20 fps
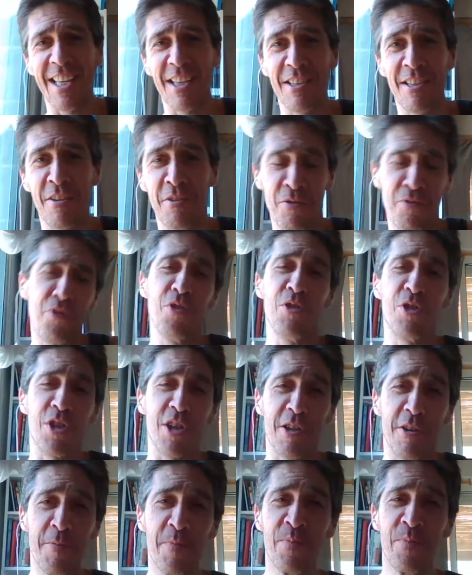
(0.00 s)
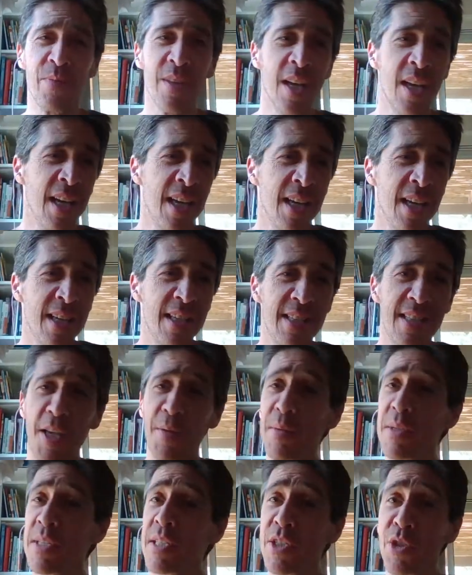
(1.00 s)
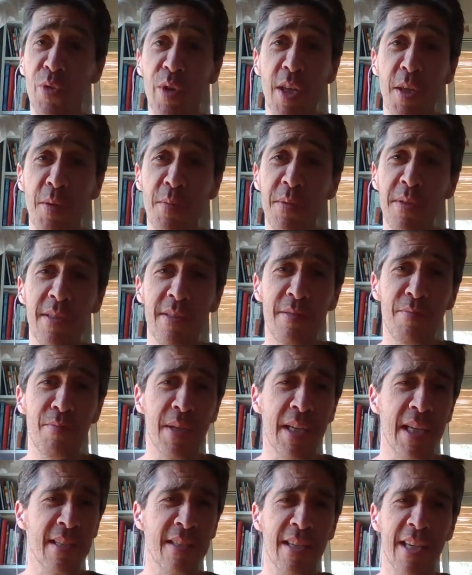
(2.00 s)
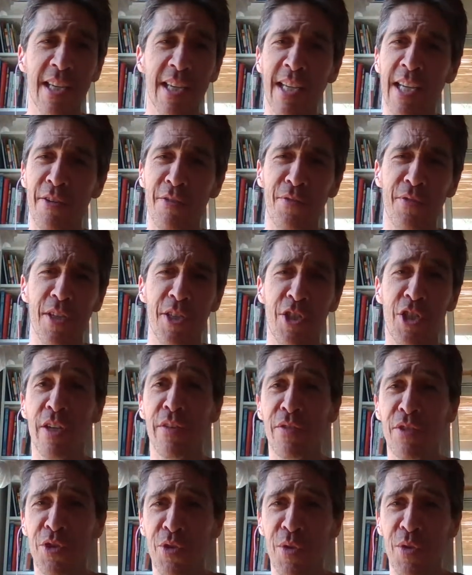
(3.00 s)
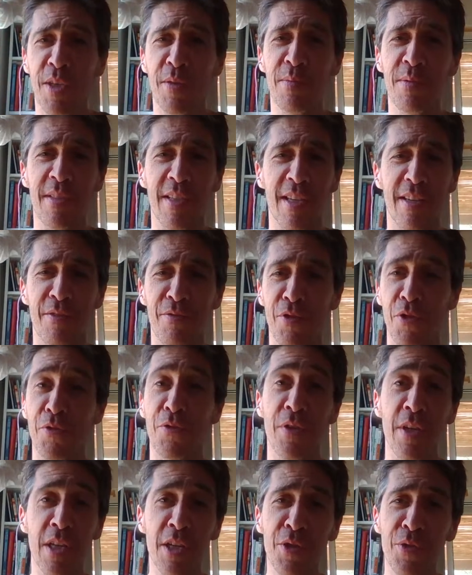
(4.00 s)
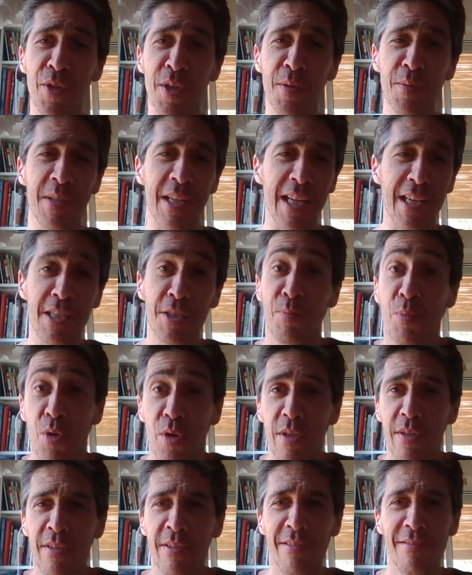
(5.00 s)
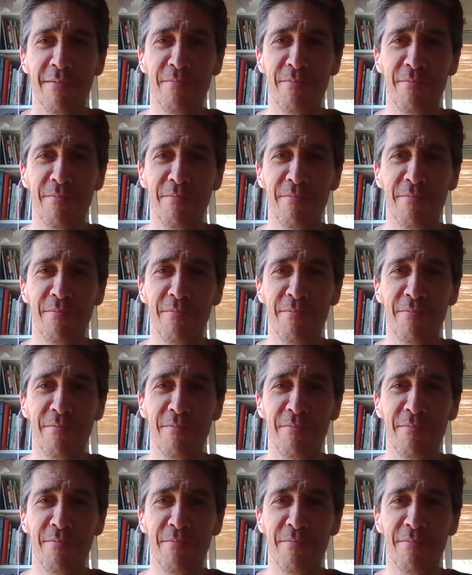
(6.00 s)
in future. Same as dreams, because I kind of achieve dreams and fulfill dreams like sport,